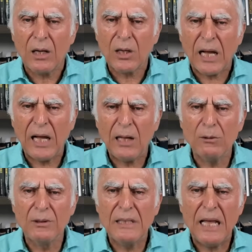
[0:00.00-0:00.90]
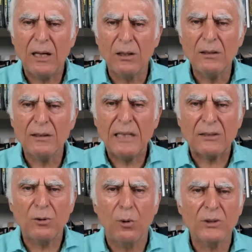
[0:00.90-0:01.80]
Karl Nell
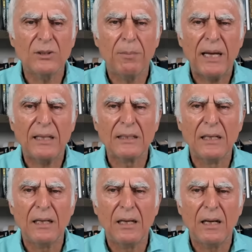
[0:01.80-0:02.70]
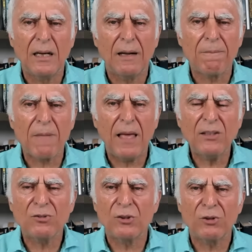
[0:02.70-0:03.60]
that talks about
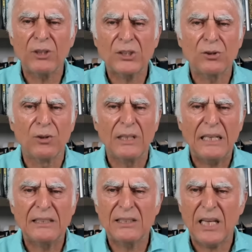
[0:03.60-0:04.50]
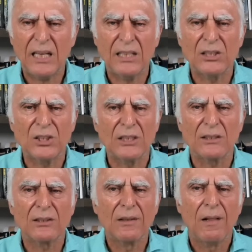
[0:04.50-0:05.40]
extraterrestrial
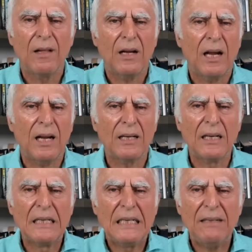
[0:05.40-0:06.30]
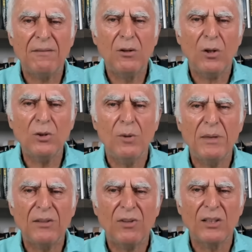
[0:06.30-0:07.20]
intelligence, uh, non human
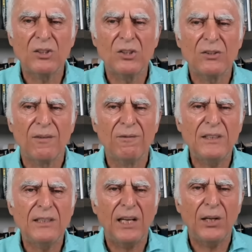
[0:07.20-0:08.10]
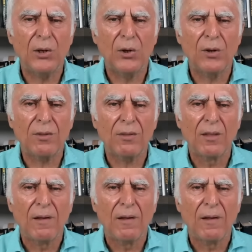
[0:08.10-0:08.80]
intelligence visiting Earth